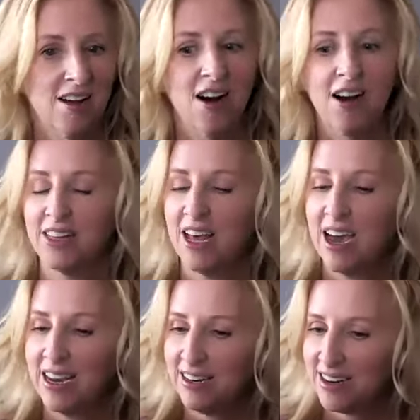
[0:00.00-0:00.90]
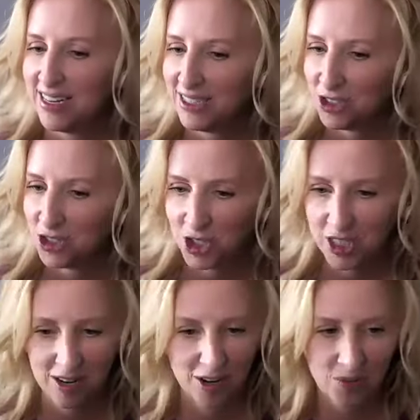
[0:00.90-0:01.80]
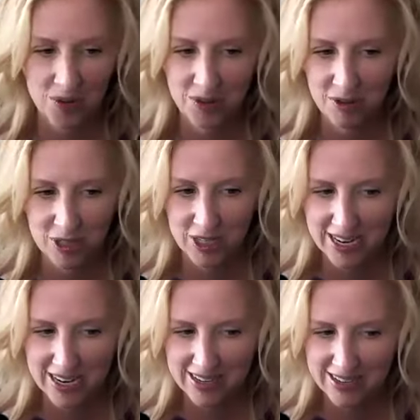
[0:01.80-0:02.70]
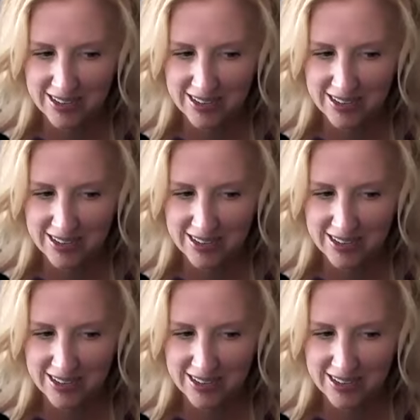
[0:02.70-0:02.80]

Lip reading: online and I get to share her with you today.